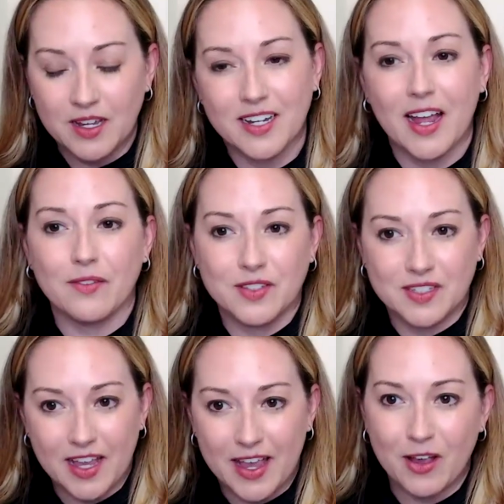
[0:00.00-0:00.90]
to have
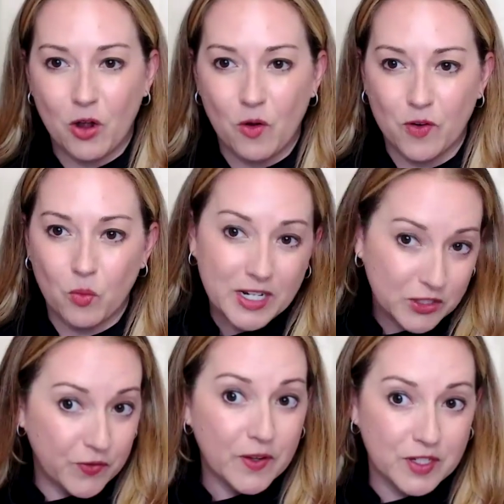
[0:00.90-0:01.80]
say over
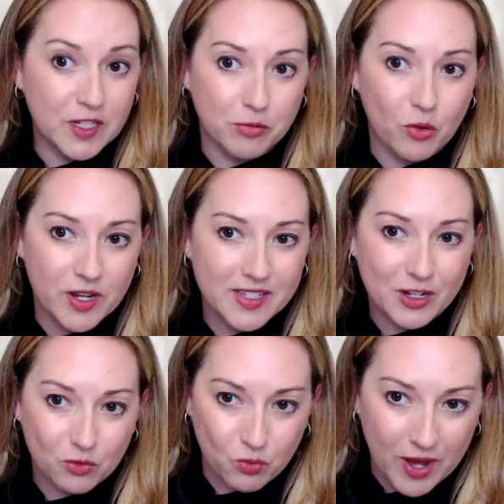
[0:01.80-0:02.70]
which 50 employees
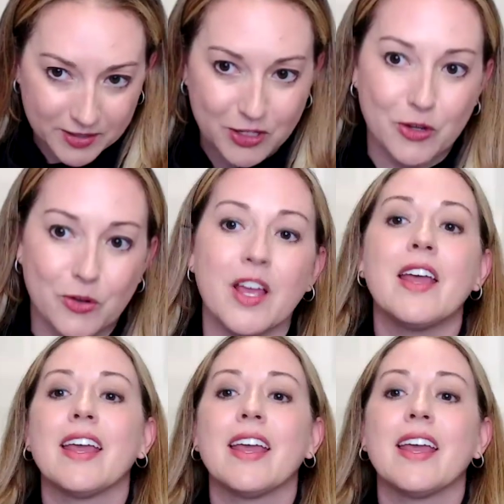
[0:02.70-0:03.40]
get rescued